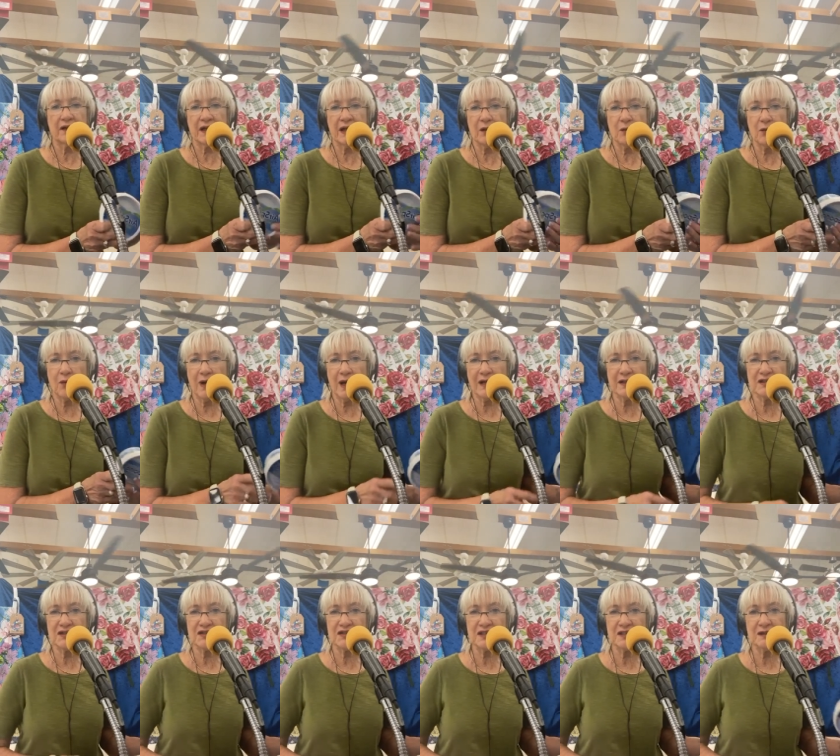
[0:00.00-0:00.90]
okay, why
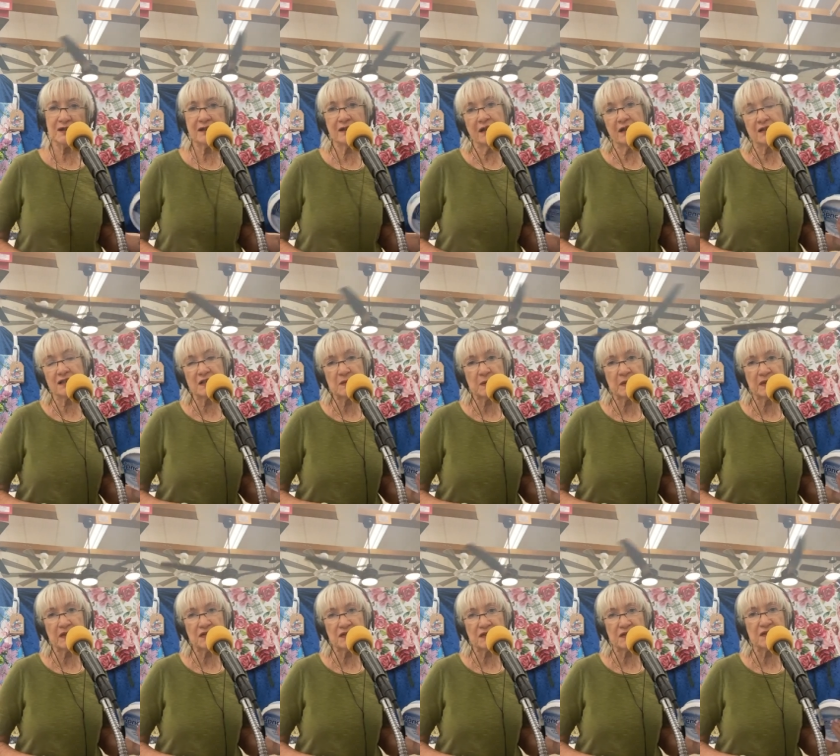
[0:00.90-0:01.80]
does she need air
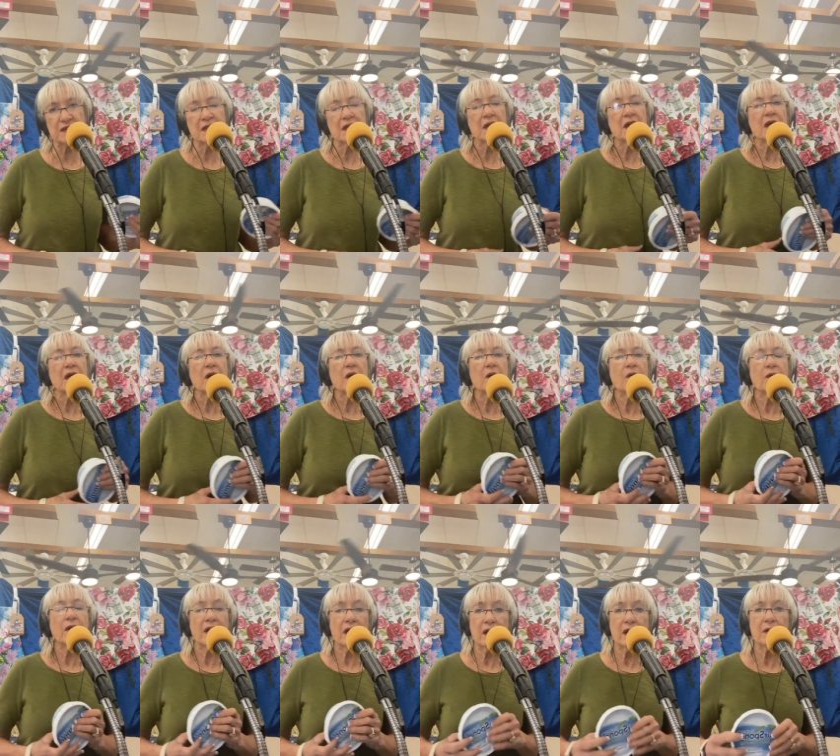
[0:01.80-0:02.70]
sponges?
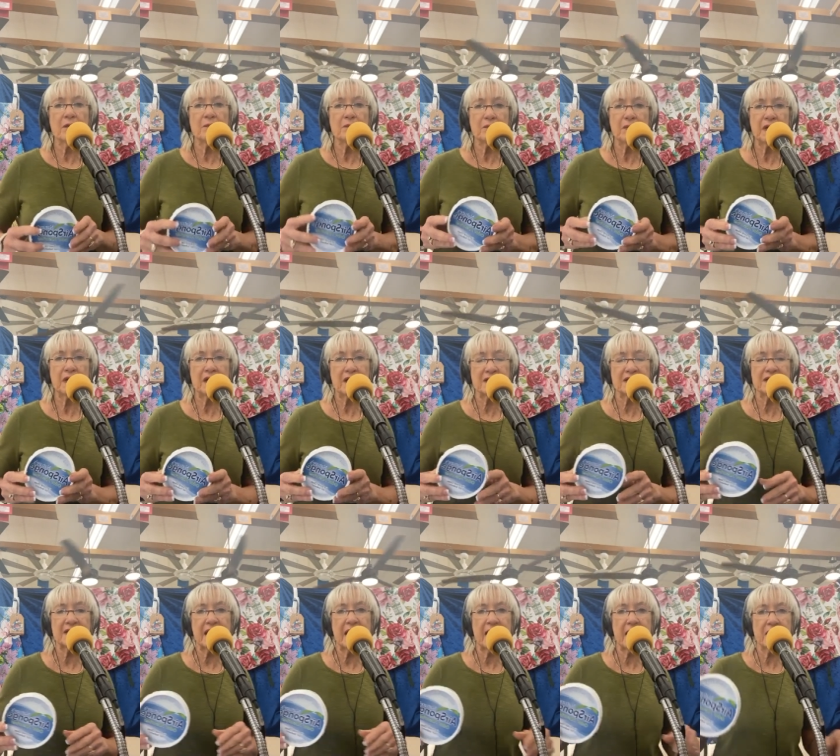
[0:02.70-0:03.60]
Well,
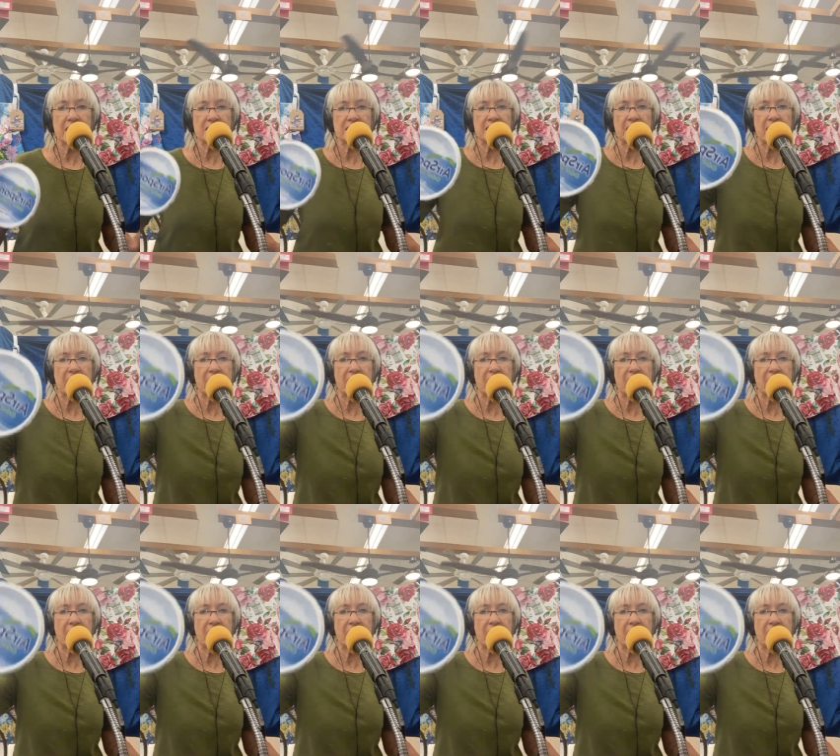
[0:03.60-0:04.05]
because the house